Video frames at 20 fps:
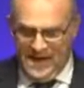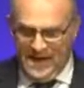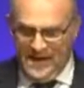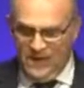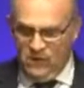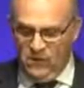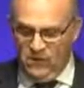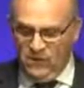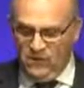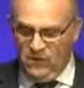
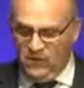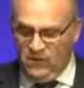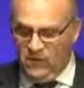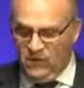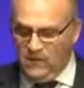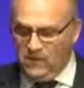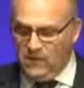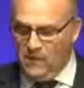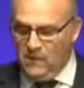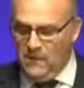India has
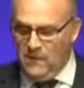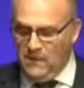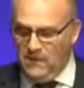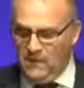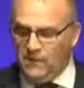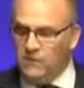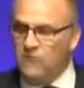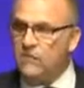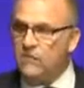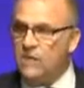increased
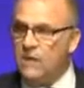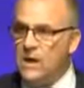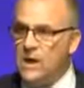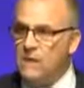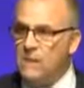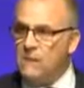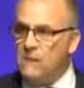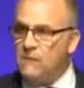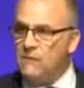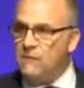commitments
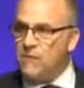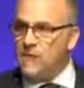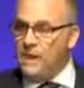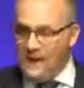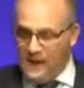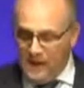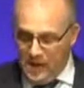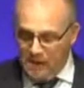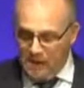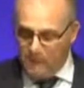by
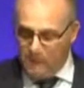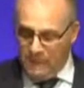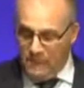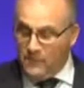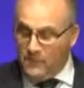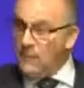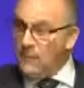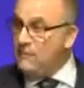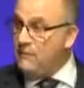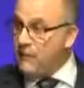providing
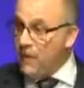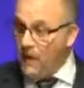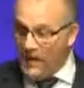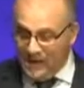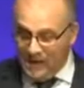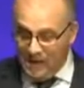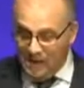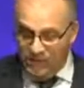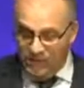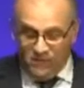
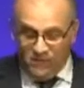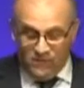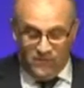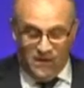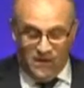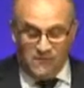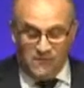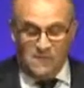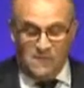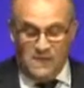up to
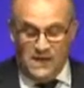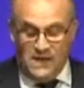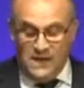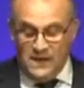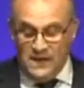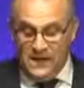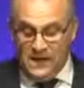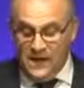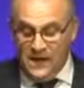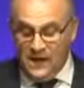7
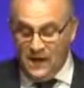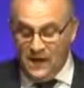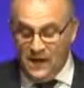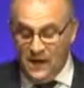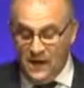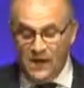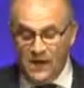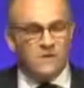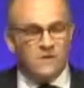million a year